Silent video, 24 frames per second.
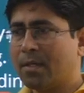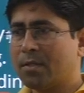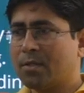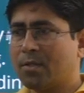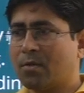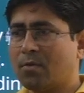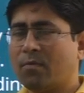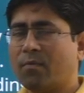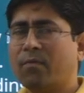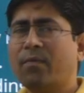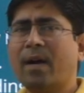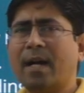
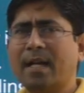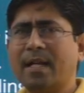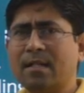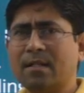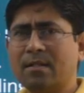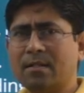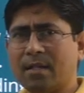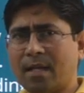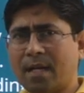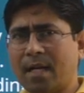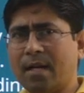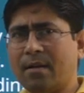So
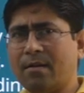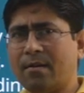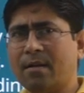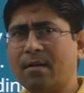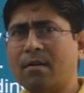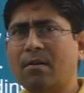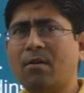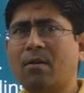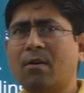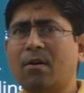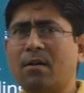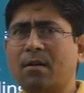find the
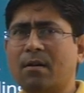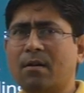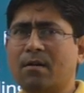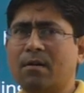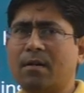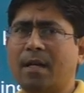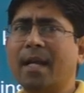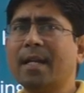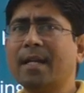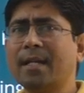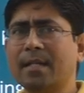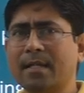error
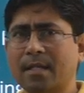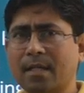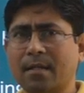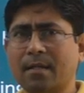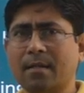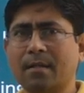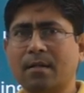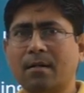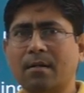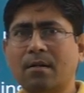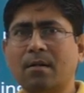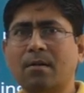or editing.